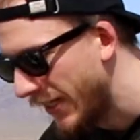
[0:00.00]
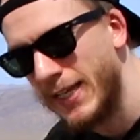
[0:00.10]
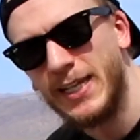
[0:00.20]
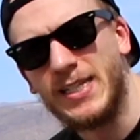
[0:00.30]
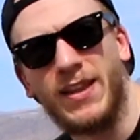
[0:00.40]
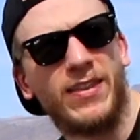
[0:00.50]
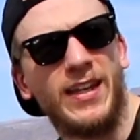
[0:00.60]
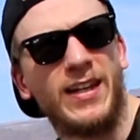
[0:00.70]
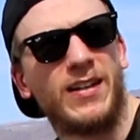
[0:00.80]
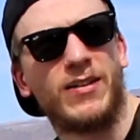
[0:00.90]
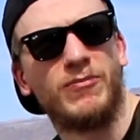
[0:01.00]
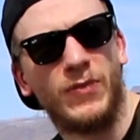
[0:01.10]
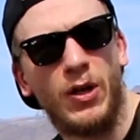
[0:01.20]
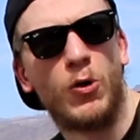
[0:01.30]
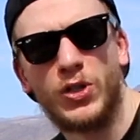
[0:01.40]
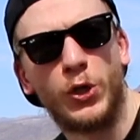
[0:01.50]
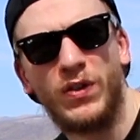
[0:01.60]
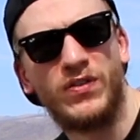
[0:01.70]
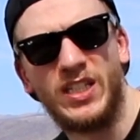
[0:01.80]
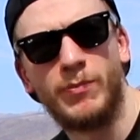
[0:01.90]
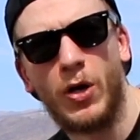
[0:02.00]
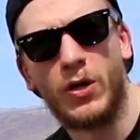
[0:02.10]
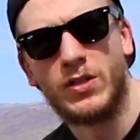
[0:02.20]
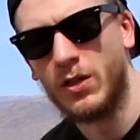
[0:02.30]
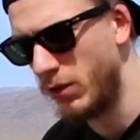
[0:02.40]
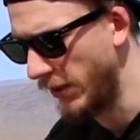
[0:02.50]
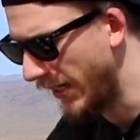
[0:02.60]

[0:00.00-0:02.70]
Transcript: is I think also 15 bucks on